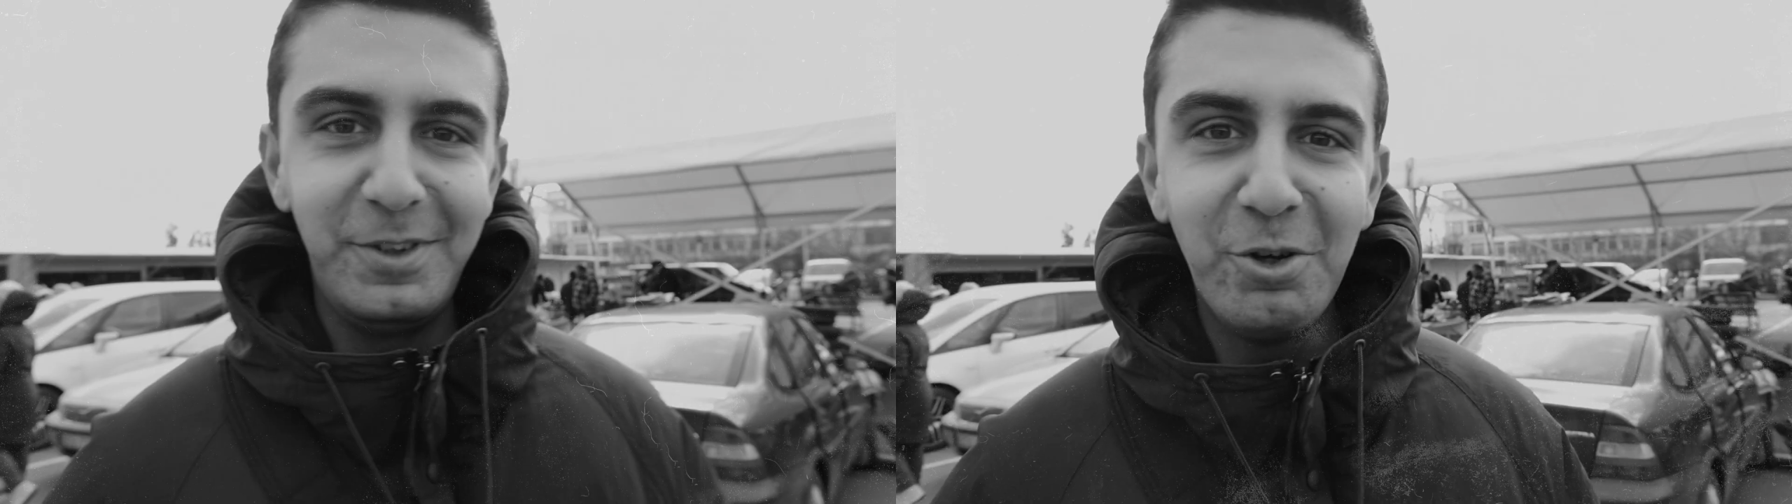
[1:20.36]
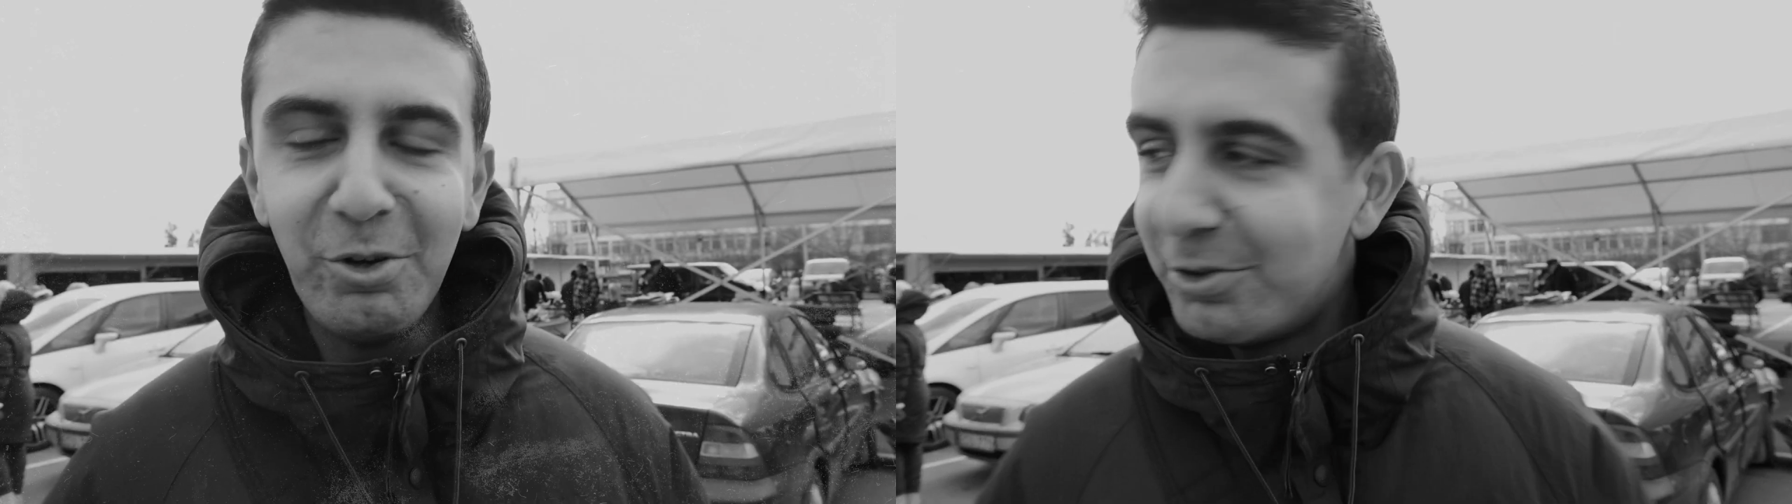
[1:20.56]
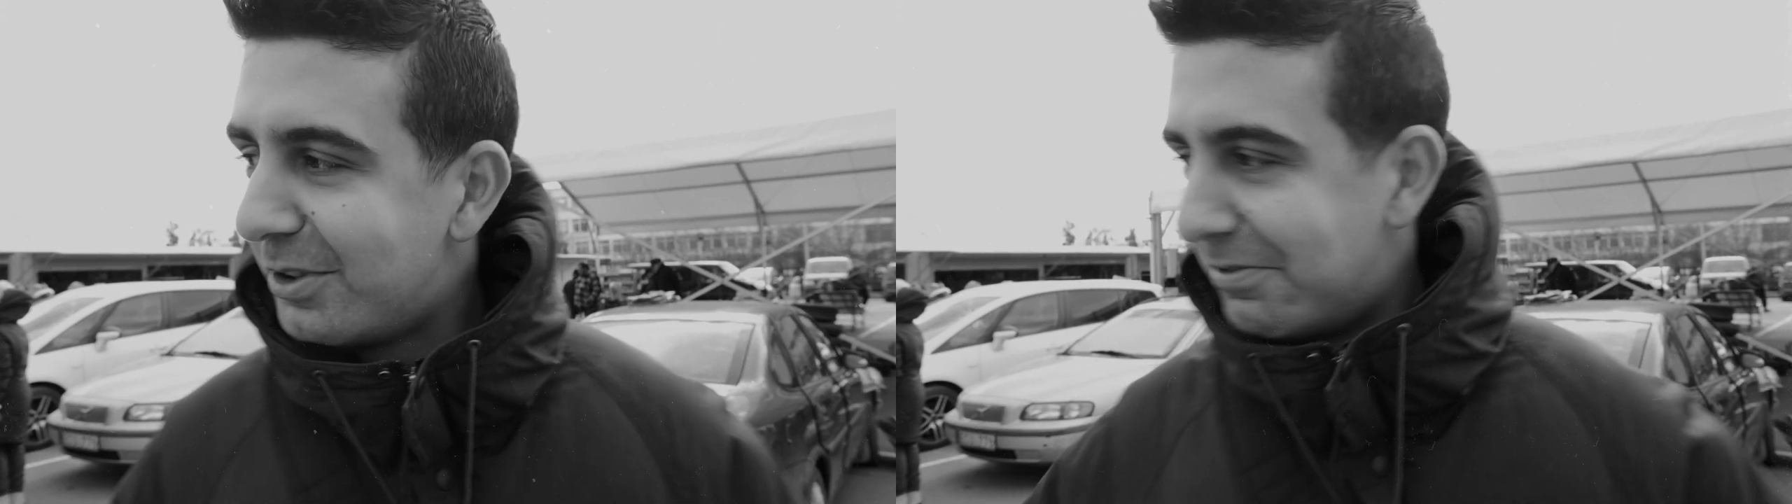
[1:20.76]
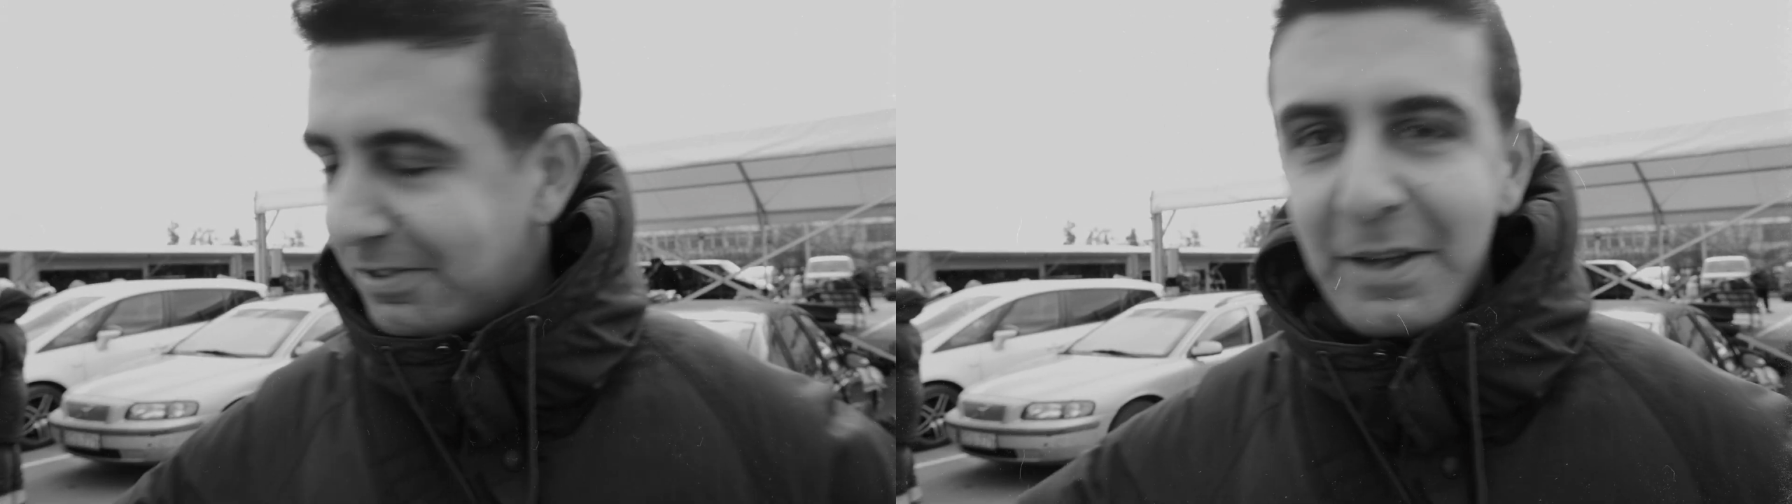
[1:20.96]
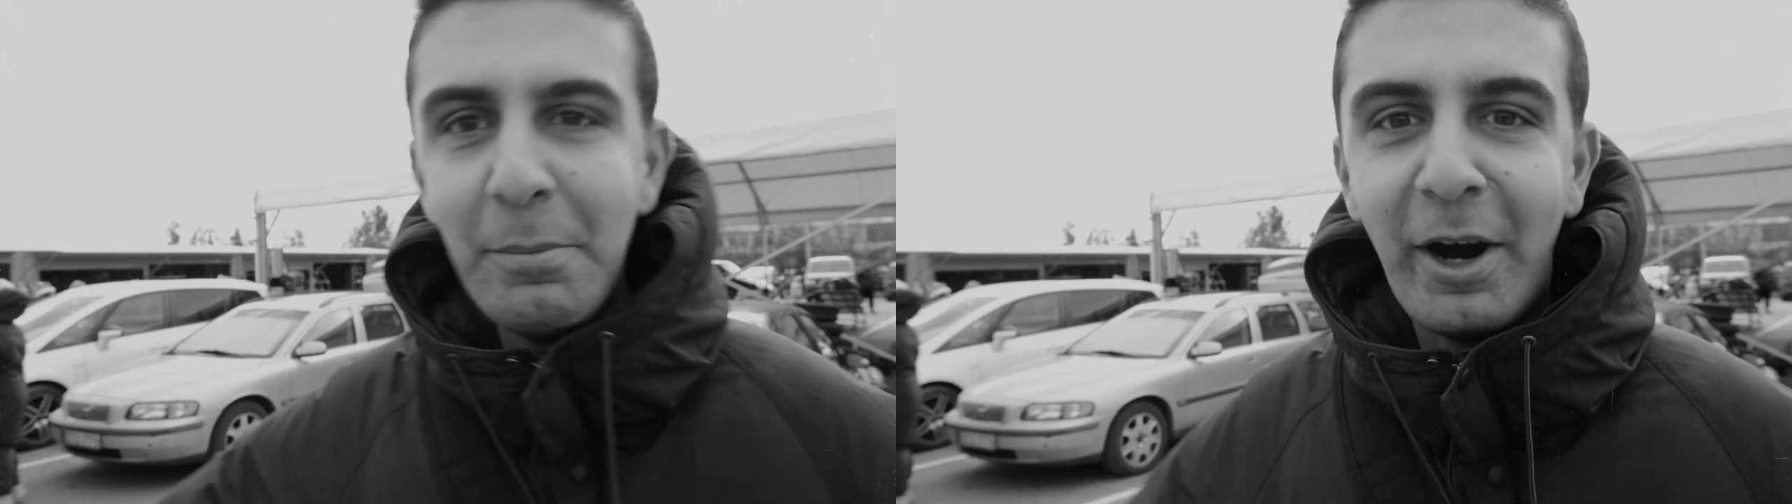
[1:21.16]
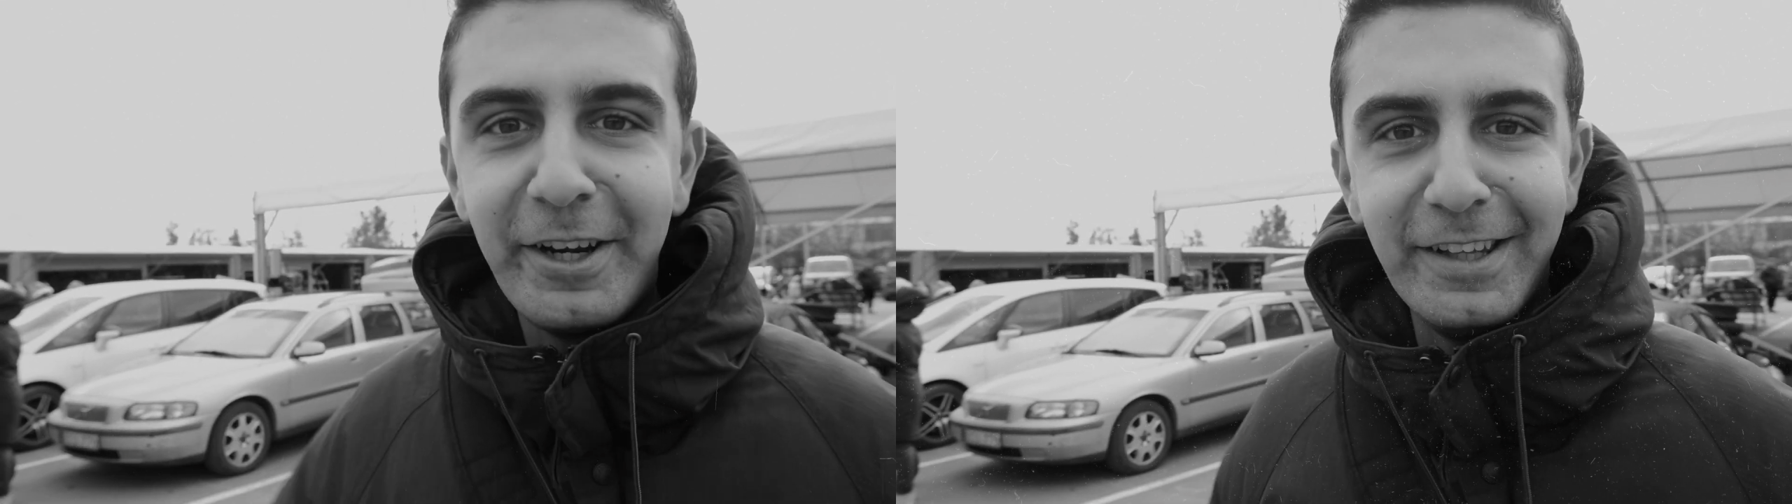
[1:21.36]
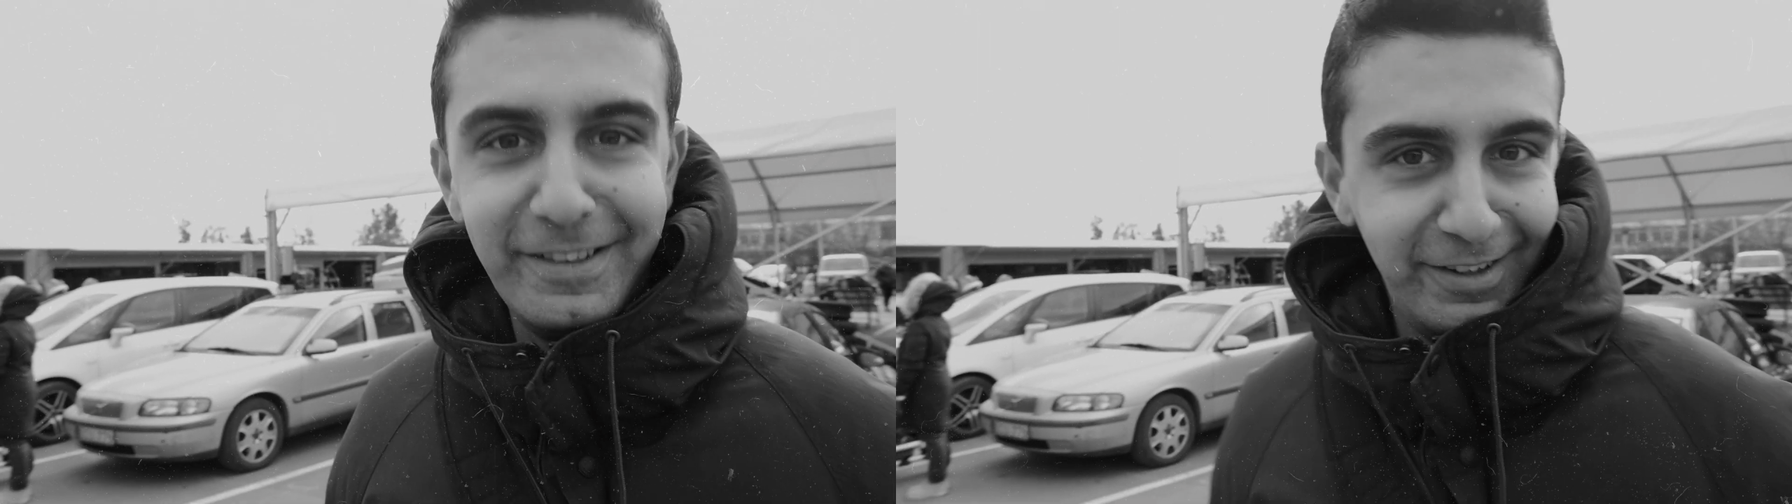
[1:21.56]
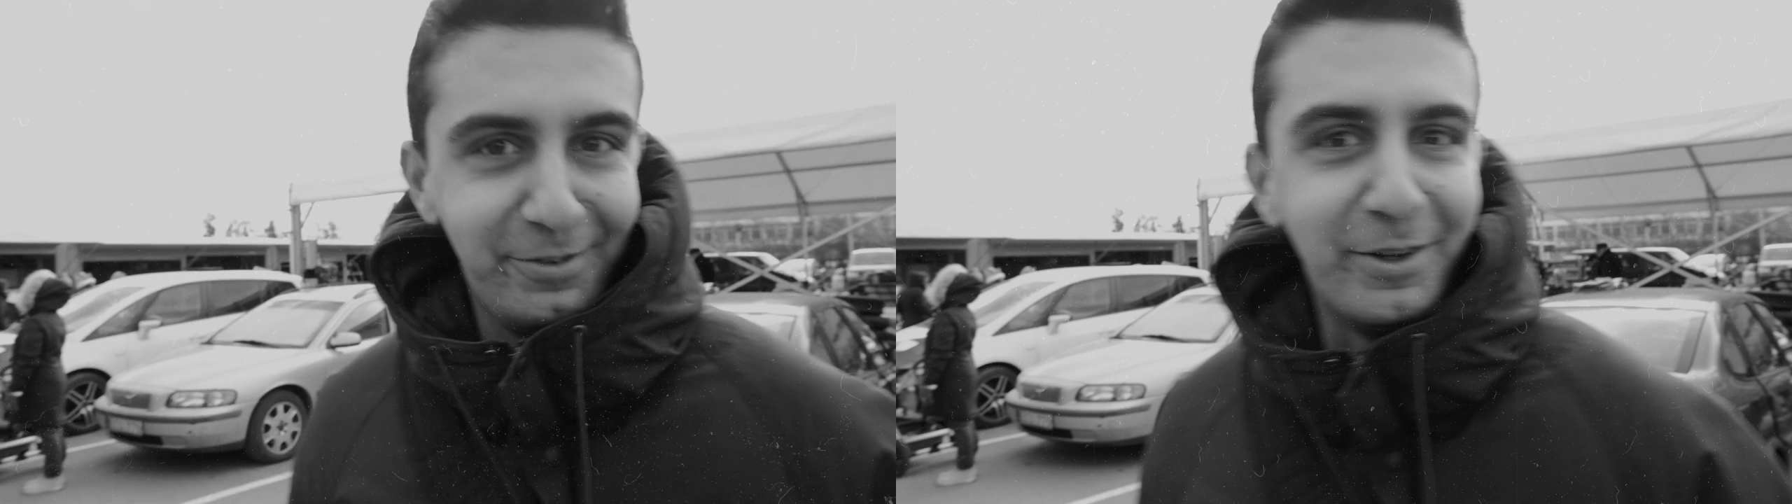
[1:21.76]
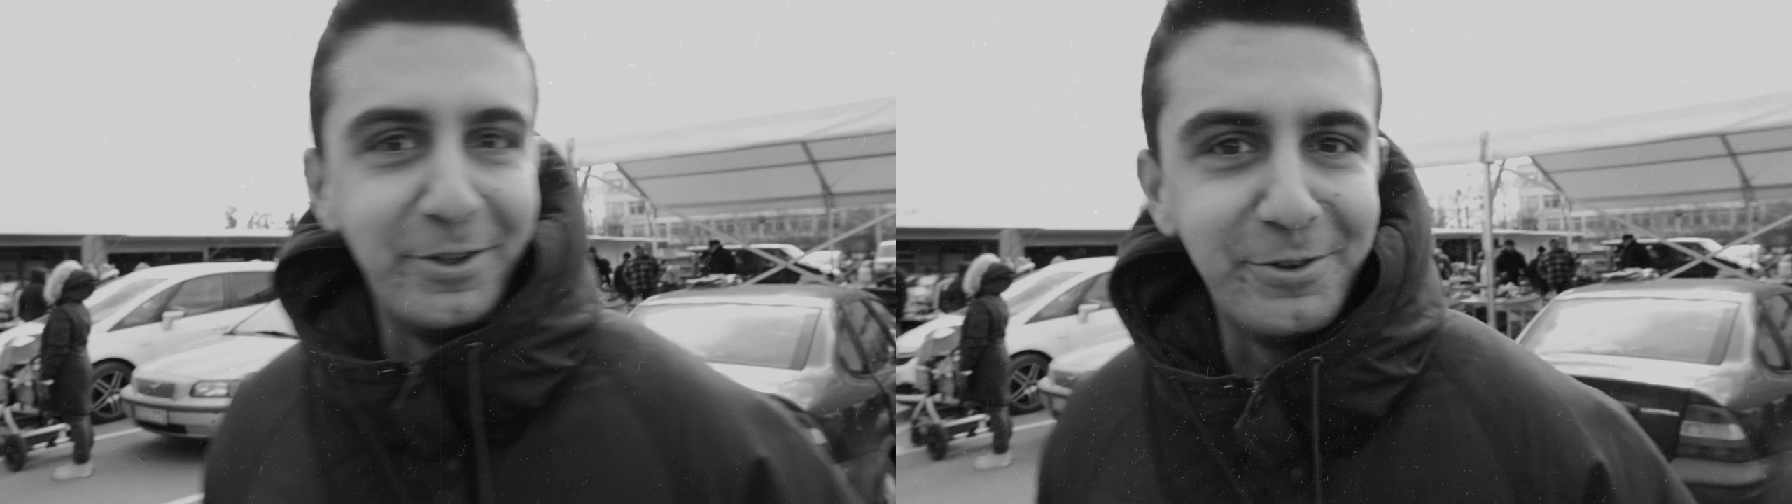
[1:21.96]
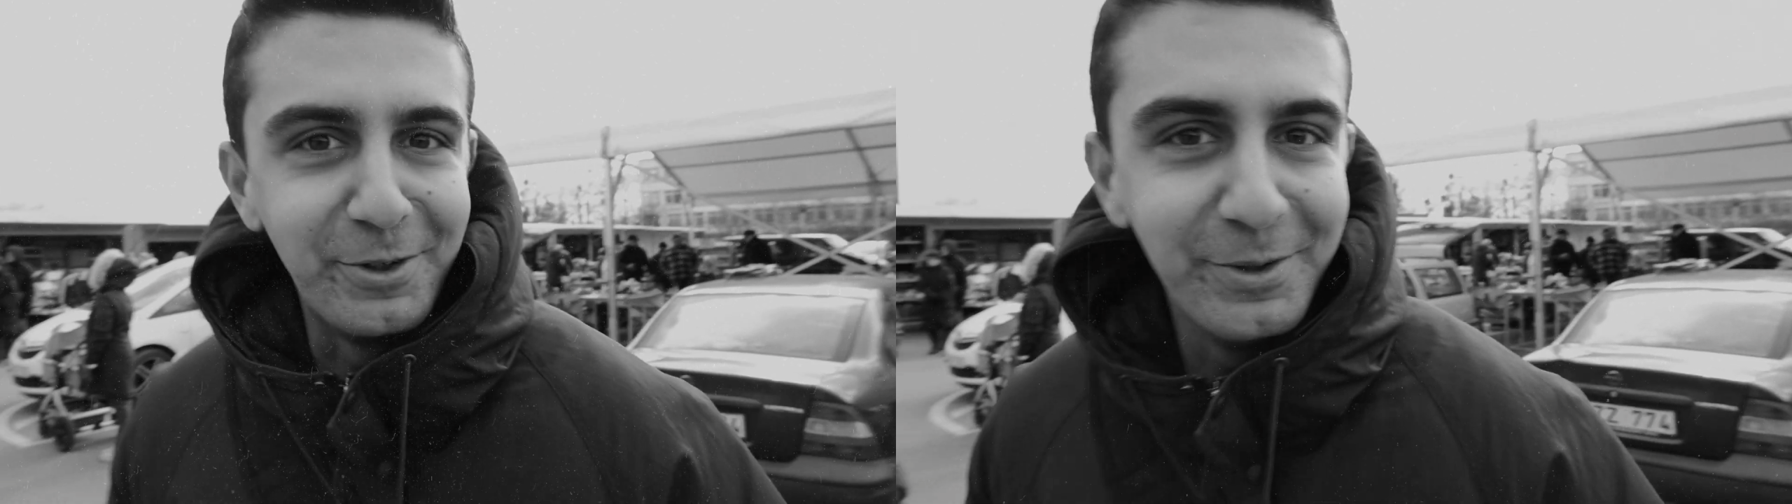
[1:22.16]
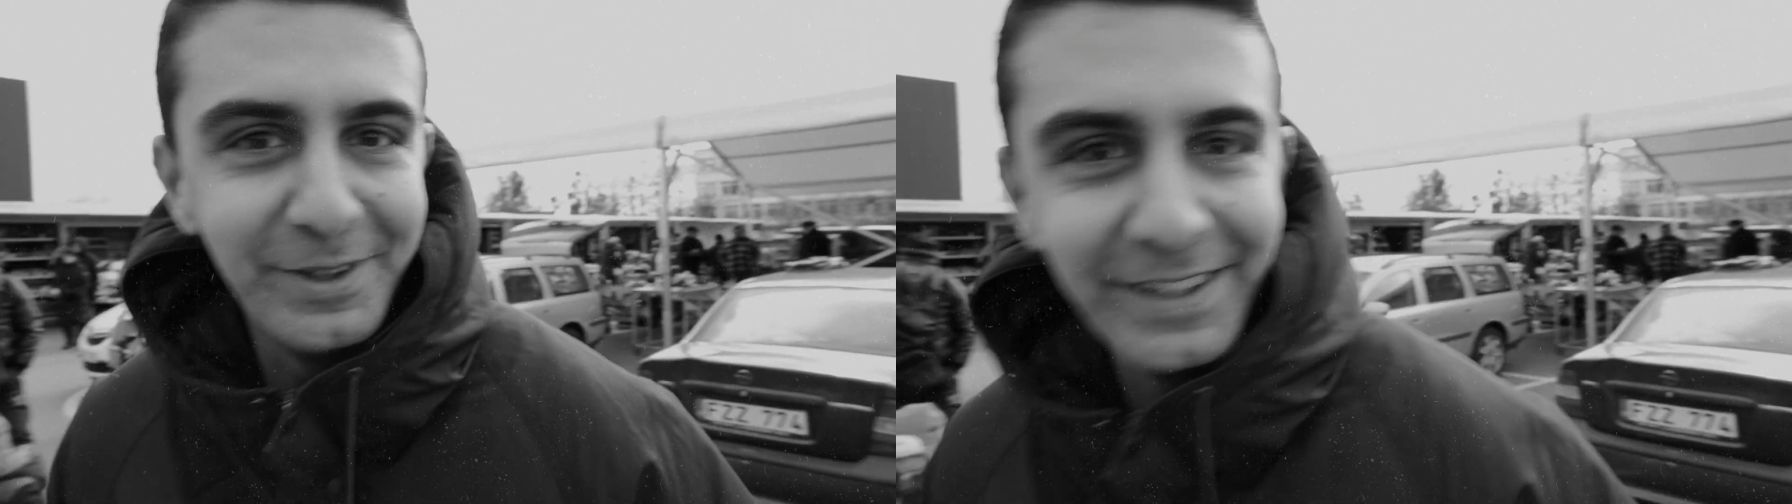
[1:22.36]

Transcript: You go to the flea market, that's what you do.